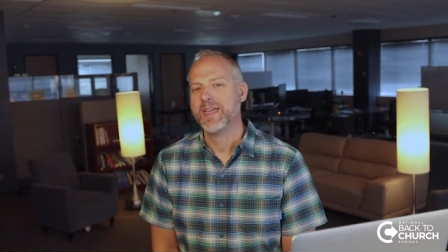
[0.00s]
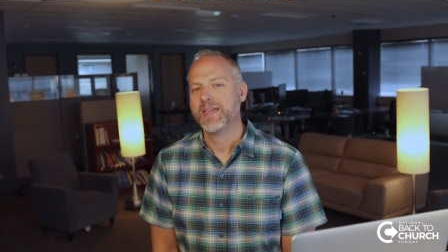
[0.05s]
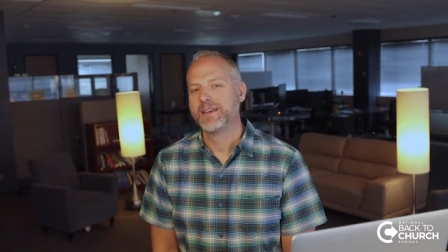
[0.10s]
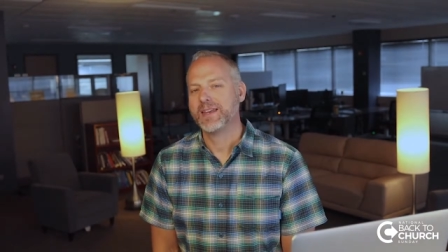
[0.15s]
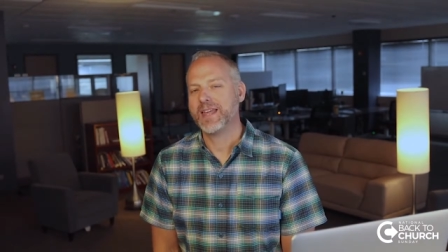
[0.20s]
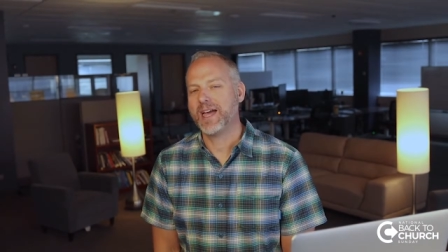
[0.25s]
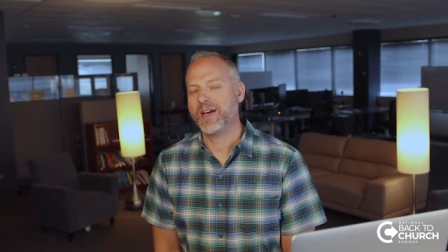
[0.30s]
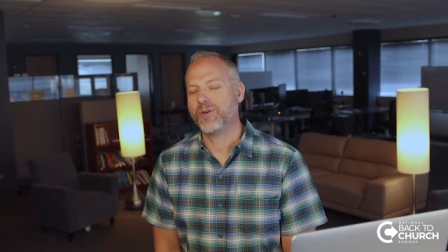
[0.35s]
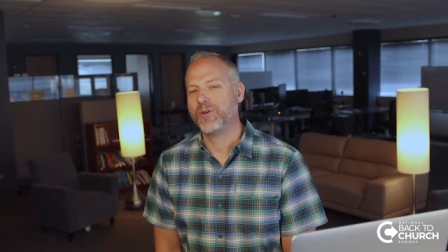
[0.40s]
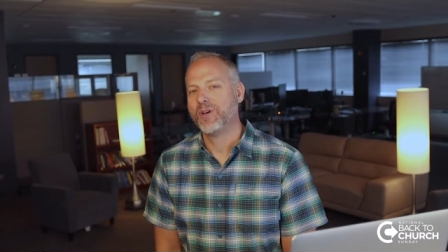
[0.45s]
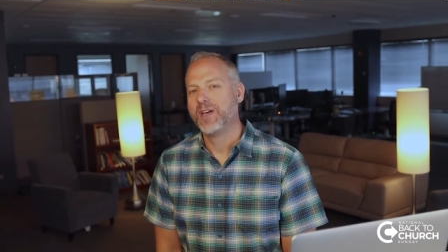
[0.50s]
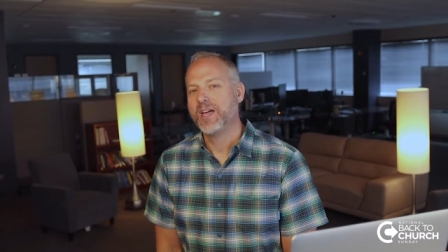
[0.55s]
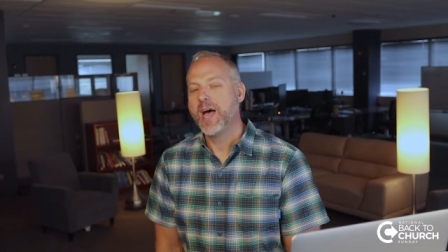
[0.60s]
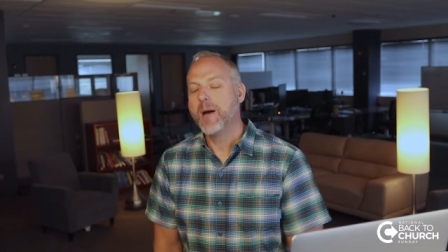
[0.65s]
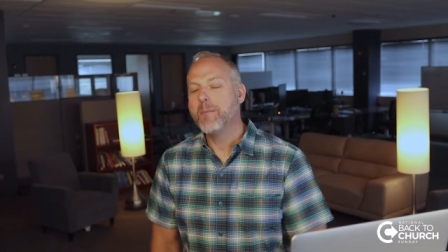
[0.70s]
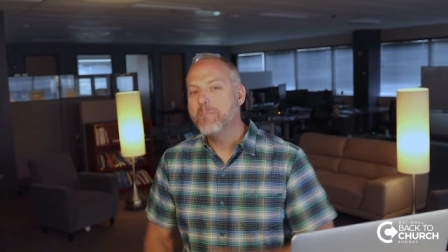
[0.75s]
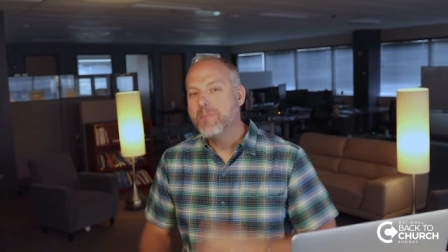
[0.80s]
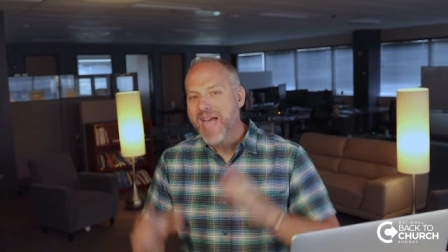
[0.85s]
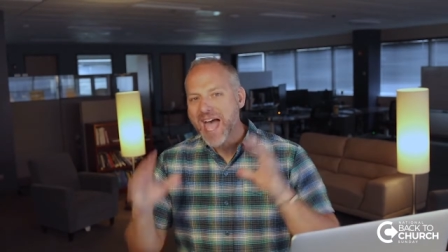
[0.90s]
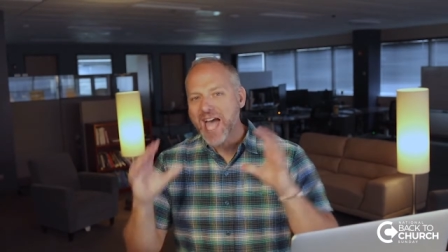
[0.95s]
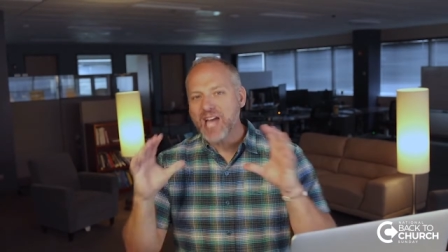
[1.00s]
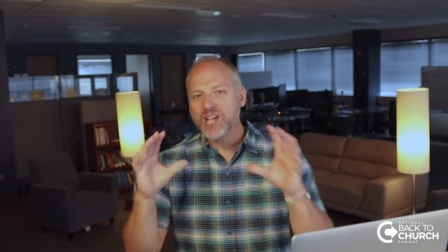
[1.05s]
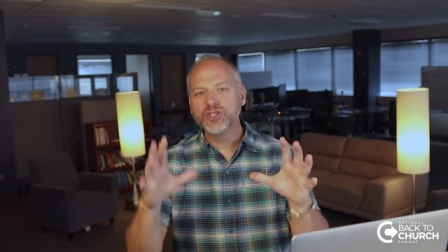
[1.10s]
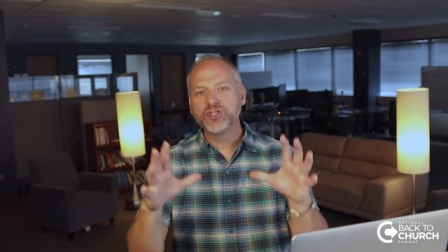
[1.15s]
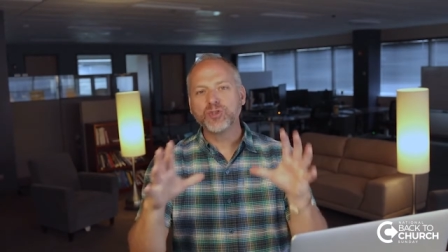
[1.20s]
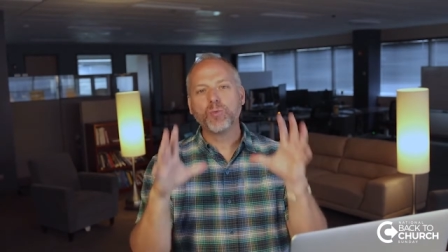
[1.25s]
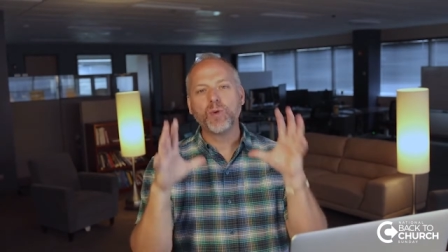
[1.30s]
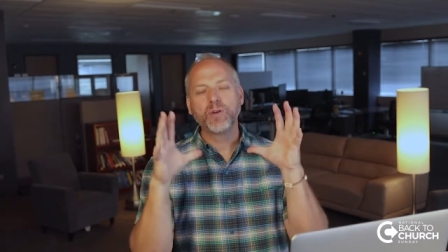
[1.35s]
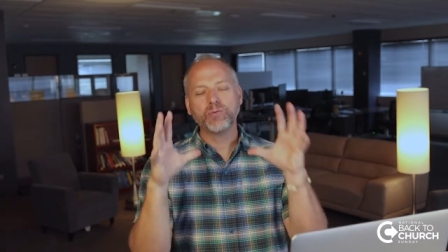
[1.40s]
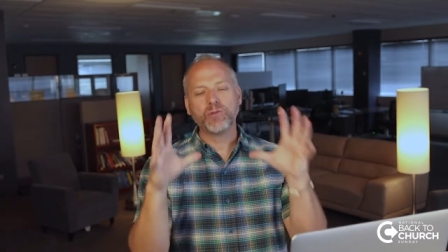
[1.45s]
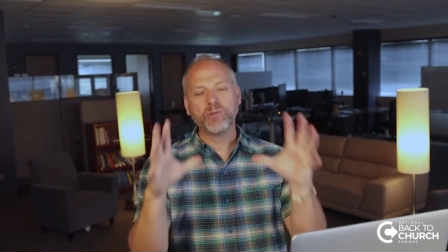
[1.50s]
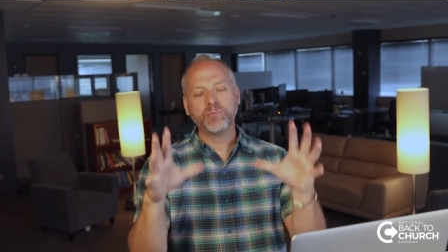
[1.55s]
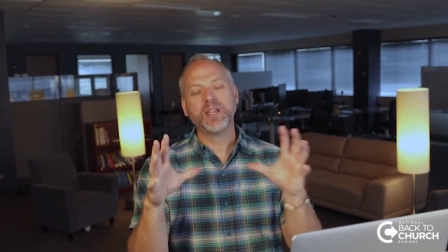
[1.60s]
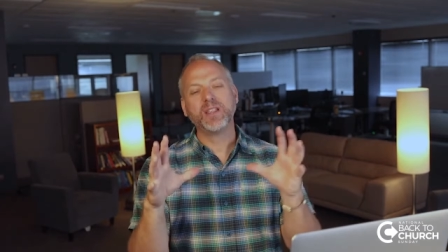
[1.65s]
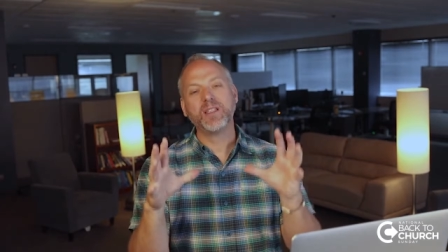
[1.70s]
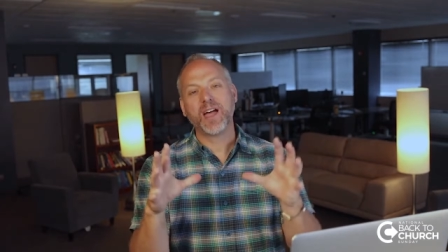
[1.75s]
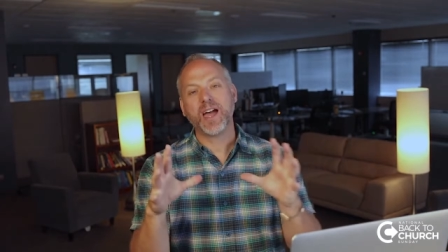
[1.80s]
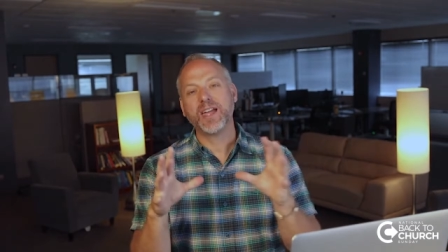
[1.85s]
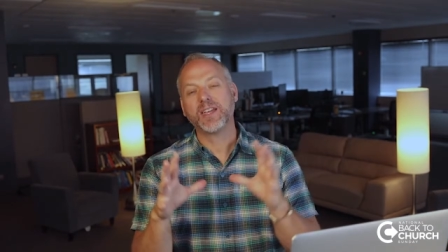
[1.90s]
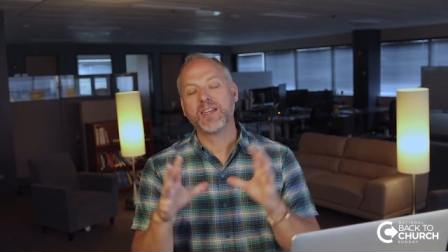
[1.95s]
Now, imagine what it would
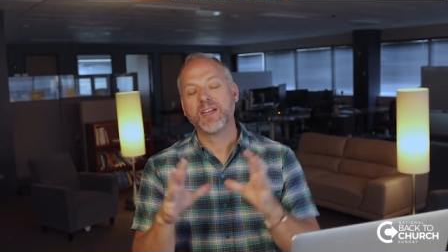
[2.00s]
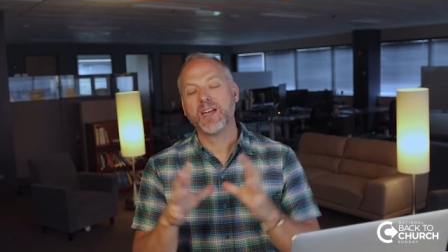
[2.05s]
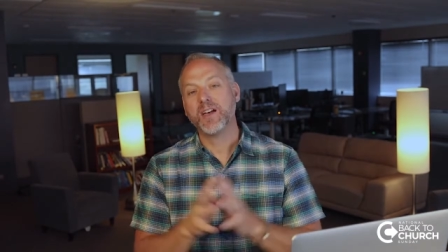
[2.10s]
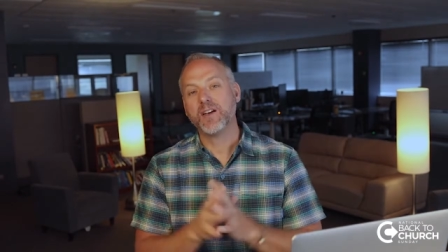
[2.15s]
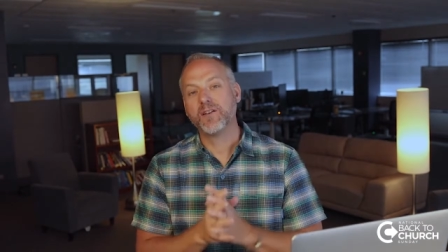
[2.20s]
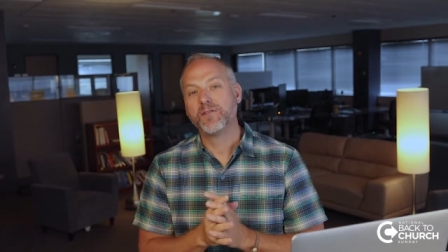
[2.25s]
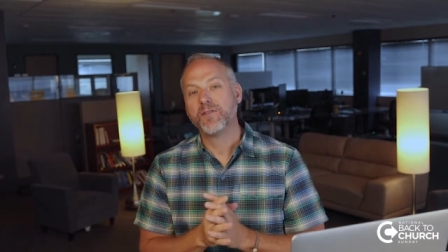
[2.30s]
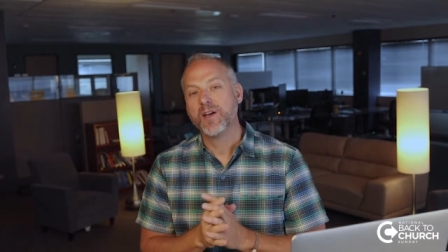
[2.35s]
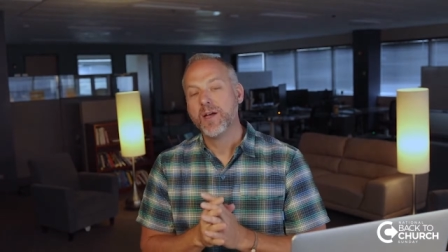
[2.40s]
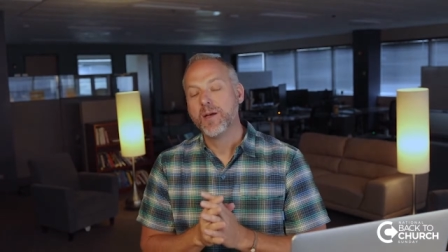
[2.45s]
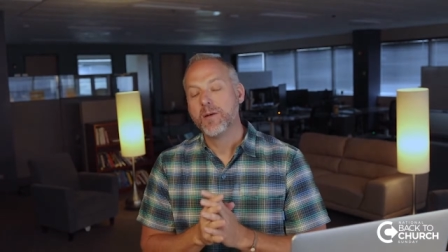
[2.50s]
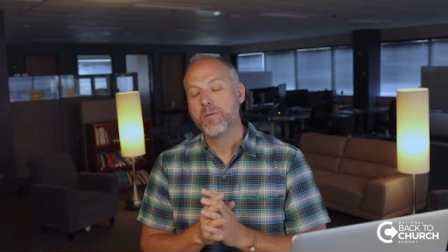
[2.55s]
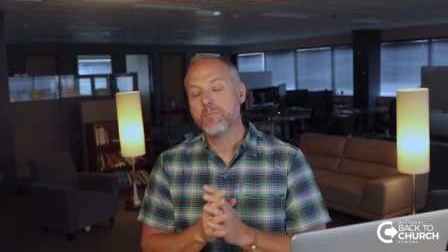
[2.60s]
be like if